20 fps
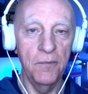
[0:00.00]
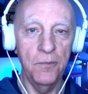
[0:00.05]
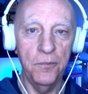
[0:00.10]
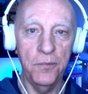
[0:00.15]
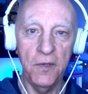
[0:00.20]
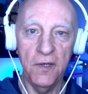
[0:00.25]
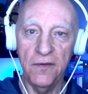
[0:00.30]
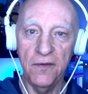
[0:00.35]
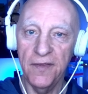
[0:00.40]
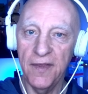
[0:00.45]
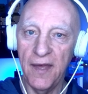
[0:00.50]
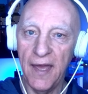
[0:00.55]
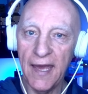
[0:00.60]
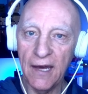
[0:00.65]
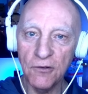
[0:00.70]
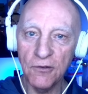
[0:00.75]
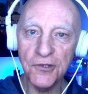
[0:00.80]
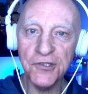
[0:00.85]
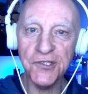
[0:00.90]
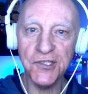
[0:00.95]
But the
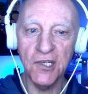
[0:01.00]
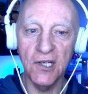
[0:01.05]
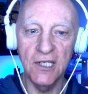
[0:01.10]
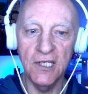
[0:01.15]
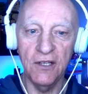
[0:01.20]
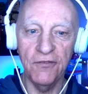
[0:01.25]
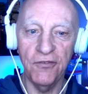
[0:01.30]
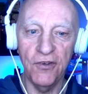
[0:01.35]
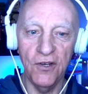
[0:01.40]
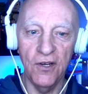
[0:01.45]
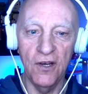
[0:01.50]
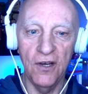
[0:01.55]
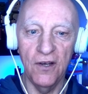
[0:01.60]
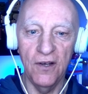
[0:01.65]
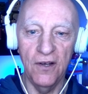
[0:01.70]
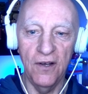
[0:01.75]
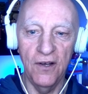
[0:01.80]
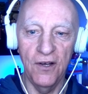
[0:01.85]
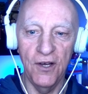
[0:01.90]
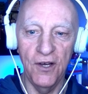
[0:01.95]
health side of
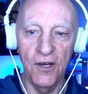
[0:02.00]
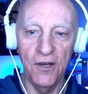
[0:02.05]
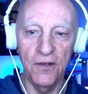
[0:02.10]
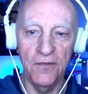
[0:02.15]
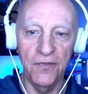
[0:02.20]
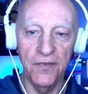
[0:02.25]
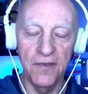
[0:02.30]
her her